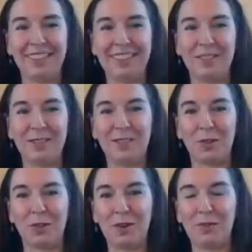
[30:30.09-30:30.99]
that sounds
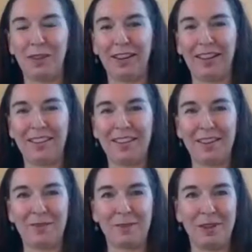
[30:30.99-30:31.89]
terrific. I
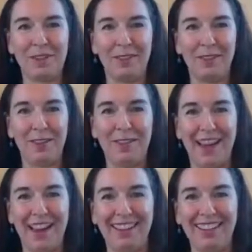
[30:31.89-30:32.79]
think everybody will love
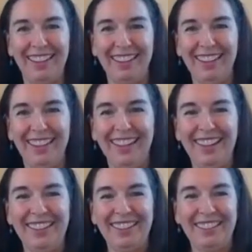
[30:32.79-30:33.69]
that.
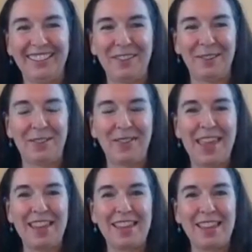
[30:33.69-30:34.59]
So
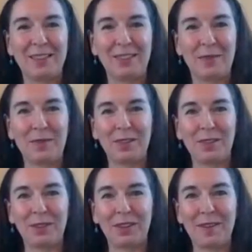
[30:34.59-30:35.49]
thank you so much
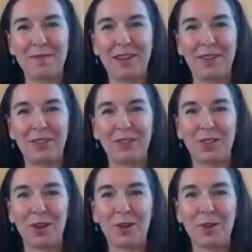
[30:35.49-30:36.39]
for coming on the
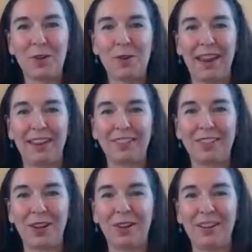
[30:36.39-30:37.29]
show and
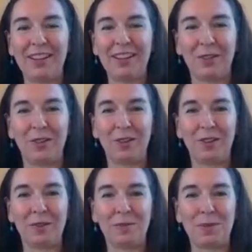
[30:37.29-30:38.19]
sharing
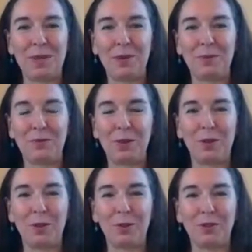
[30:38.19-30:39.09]
your
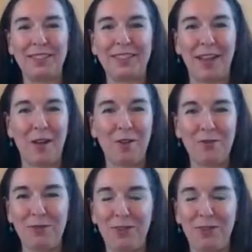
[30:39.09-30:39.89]
beautiful self.